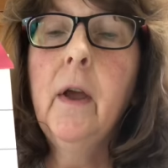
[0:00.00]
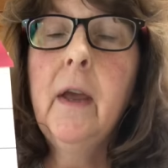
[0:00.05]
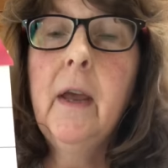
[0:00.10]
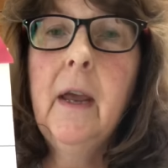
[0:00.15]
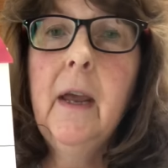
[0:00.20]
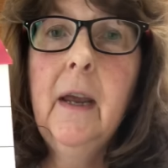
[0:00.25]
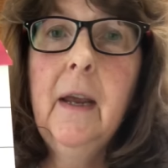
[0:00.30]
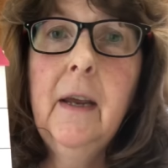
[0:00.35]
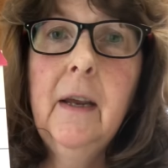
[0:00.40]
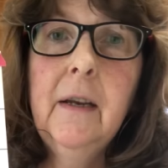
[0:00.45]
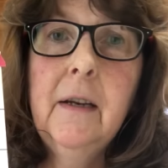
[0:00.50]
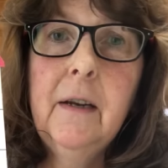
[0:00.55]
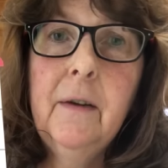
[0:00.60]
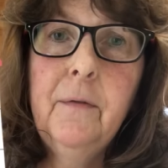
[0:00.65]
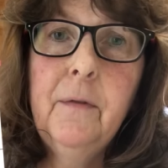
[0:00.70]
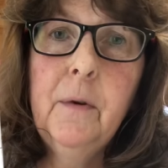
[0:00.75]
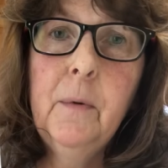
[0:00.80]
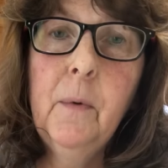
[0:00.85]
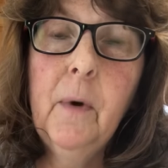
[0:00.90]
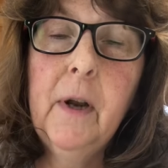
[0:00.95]
And
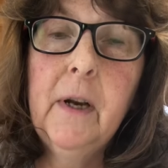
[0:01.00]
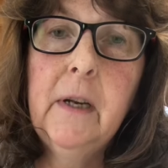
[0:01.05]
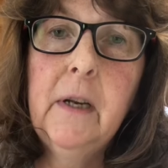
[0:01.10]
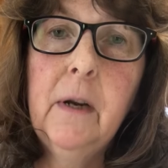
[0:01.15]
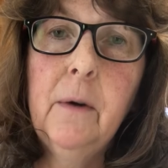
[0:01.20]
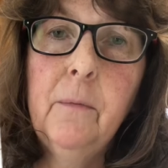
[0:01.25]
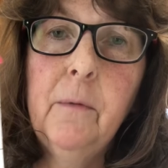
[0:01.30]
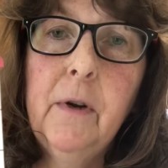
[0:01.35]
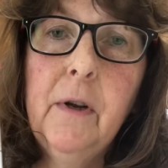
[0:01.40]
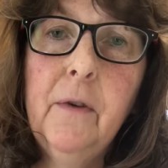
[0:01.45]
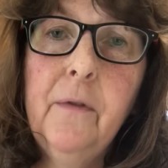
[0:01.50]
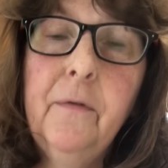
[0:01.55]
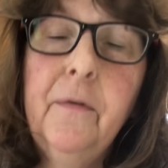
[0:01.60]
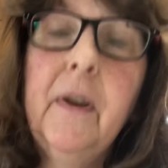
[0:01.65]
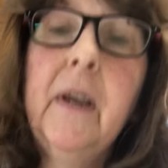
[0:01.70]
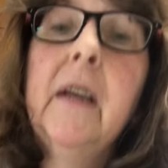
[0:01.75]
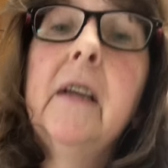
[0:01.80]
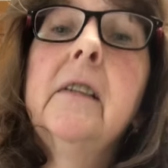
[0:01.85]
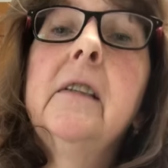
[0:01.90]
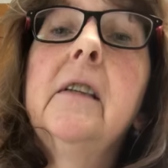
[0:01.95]
if you want to get real
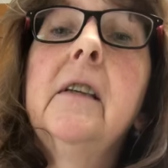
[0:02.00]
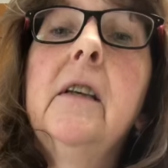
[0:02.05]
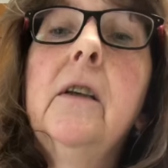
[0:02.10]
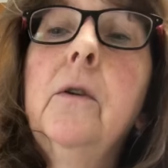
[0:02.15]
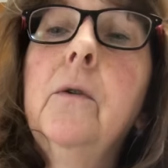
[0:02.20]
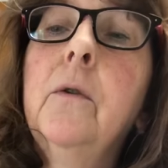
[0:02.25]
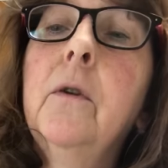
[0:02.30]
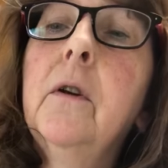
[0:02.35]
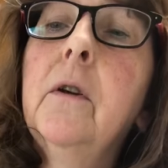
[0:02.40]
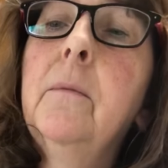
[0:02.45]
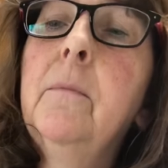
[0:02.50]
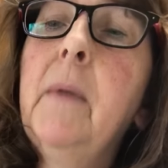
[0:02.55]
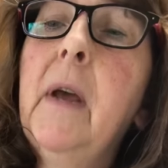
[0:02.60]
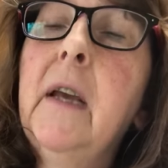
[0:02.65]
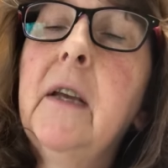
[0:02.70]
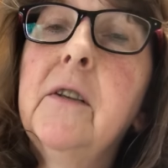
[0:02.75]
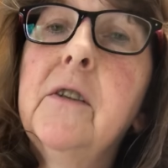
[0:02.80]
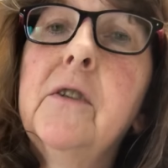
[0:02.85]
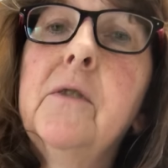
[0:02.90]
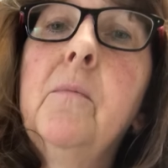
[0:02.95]
fancy, you could
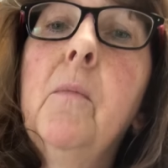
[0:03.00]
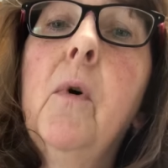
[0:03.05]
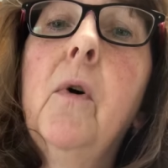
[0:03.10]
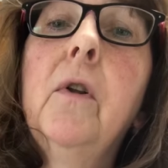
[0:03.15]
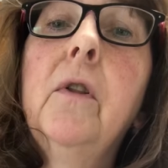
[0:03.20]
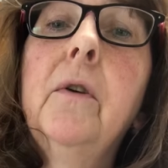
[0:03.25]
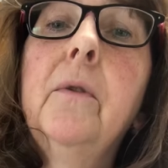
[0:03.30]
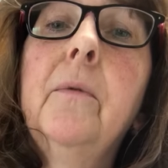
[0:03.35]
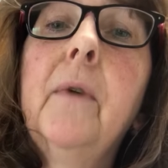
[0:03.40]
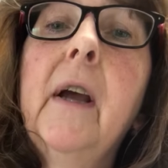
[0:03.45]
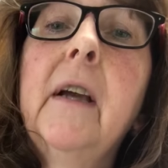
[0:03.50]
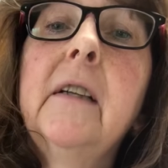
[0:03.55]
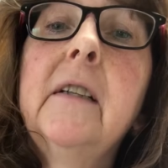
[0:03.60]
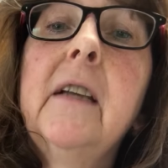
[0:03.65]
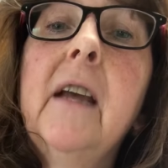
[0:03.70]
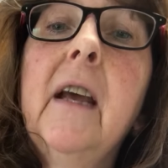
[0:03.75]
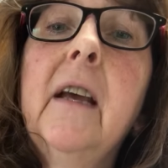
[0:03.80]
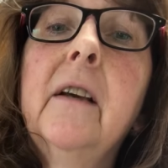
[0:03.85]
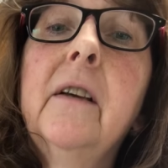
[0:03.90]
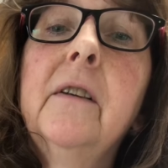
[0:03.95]
make smaller
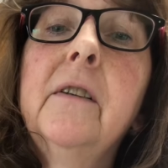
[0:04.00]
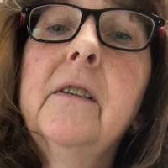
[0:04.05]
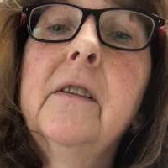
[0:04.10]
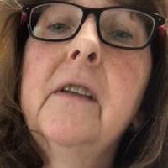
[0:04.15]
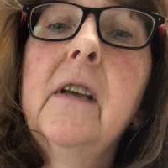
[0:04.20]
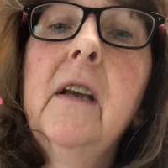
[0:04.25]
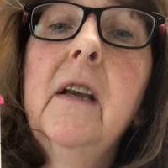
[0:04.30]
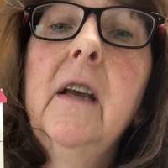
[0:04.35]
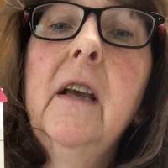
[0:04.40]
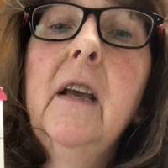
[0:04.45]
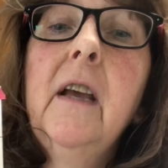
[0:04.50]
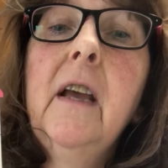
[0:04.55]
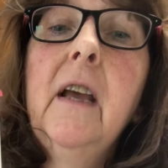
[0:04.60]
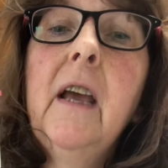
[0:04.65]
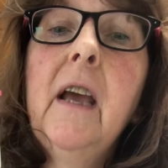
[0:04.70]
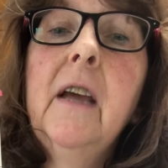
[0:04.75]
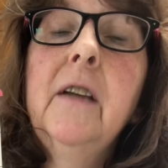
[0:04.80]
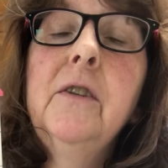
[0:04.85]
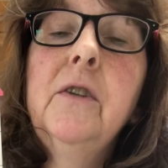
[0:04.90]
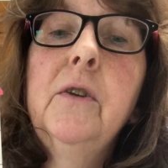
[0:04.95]
rectangles
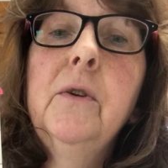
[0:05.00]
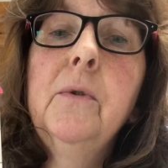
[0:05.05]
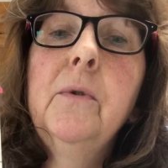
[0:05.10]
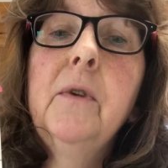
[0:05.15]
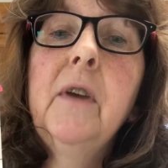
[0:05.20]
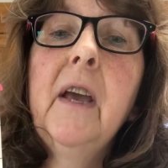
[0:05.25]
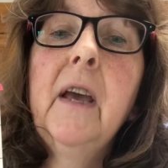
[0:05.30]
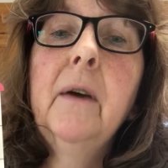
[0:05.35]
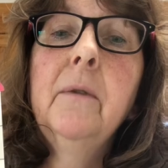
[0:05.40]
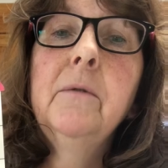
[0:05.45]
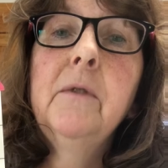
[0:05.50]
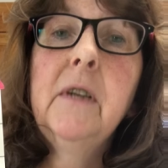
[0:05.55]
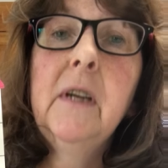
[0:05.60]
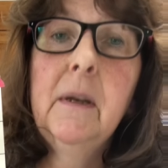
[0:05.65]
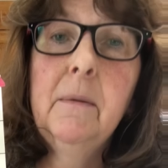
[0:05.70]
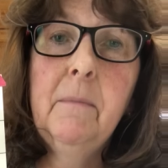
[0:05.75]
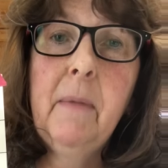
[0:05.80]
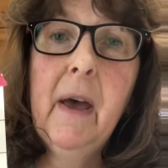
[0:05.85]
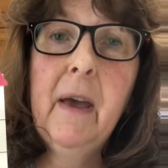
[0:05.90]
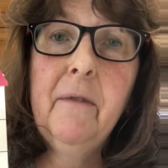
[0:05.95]
and do
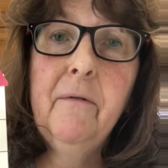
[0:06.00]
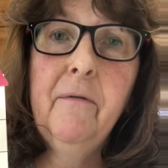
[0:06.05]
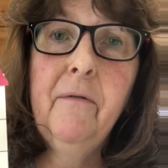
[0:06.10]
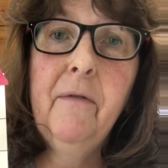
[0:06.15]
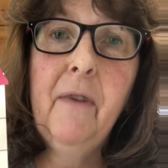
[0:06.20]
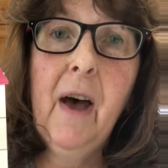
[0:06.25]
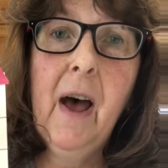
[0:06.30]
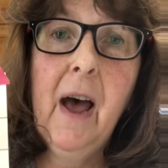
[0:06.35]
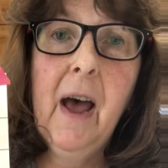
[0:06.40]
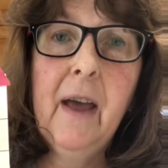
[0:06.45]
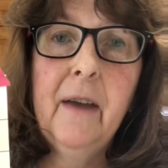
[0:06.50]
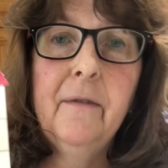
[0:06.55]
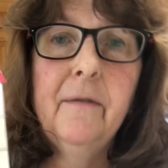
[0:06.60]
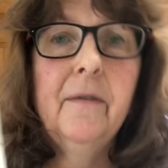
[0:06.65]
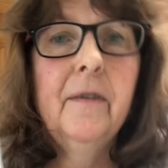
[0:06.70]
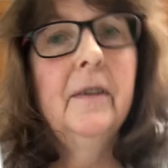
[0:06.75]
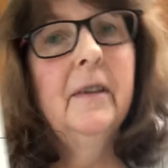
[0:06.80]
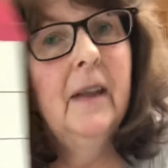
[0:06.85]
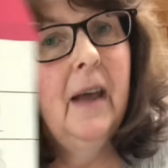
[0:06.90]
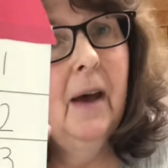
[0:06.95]
counting by 5.
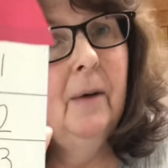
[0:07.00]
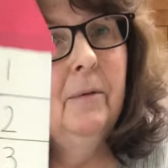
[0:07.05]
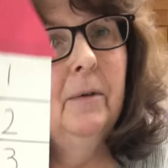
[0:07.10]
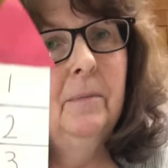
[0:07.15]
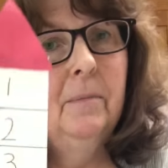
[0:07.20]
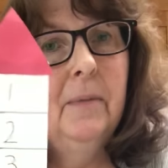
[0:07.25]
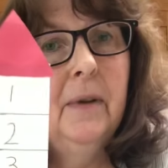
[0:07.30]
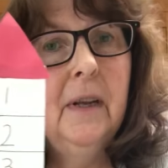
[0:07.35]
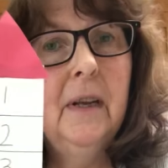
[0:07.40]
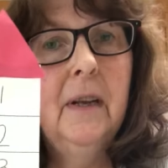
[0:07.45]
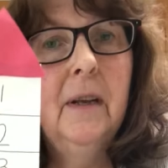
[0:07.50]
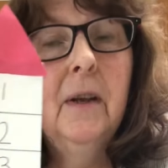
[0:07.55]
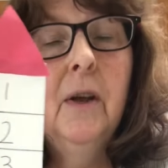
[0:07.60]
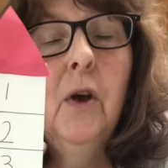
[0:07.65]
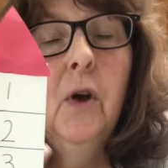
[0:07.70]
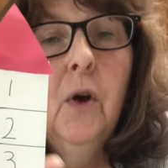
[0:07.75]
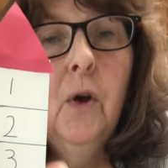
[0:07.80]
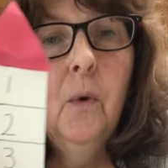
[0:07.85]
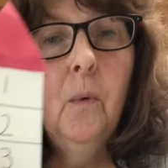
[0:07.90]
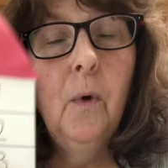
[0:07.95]
And that would be
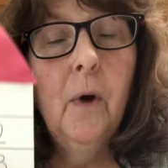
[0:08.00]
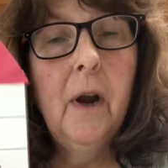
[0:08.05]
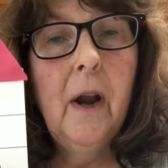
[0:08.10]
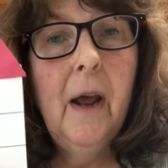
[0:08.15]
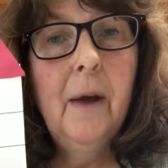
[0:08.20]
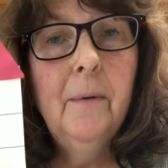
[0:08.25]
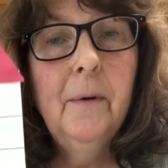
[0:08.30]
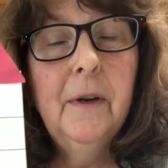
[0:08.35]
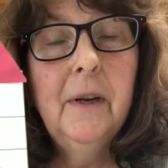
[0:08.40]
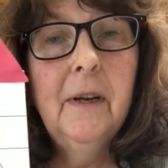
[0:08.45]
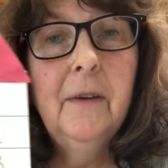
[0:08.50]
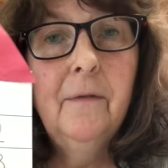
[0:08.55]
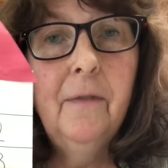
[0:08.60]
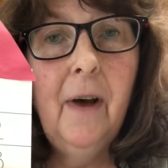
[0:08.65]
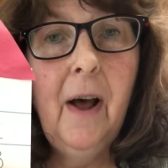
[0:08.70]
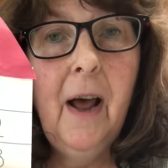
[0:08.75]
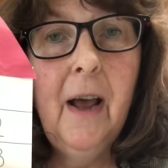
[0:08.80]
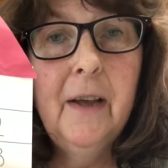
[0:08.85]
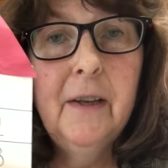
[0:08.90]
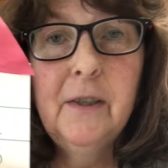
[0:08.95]
what I would
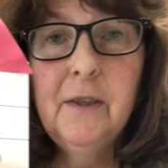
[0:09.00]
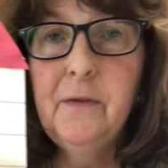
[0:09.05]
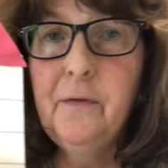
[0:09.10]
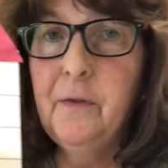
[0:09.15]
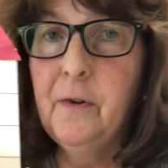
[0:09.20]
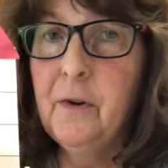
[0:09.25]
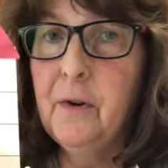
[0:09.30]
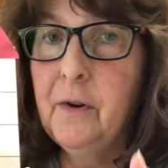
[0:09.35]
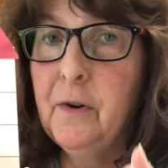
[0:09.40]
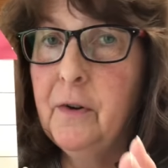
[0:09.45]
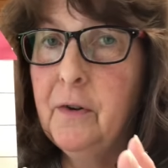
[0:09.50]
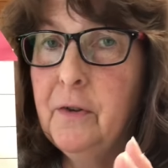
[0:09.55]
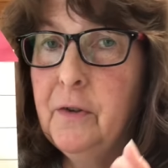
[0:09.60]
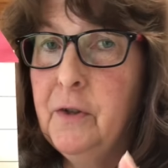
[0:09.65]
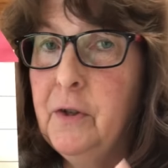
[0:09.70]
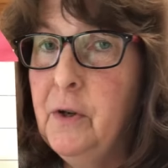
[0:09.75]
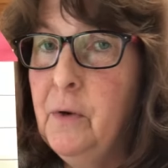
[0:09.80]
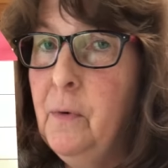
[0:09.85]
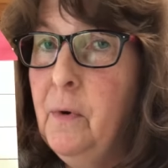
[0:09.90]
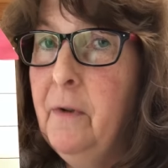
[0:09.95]
advise for
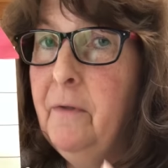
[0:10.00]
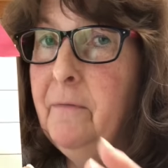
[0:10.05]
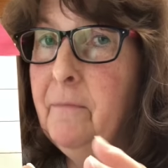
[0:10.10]
2 of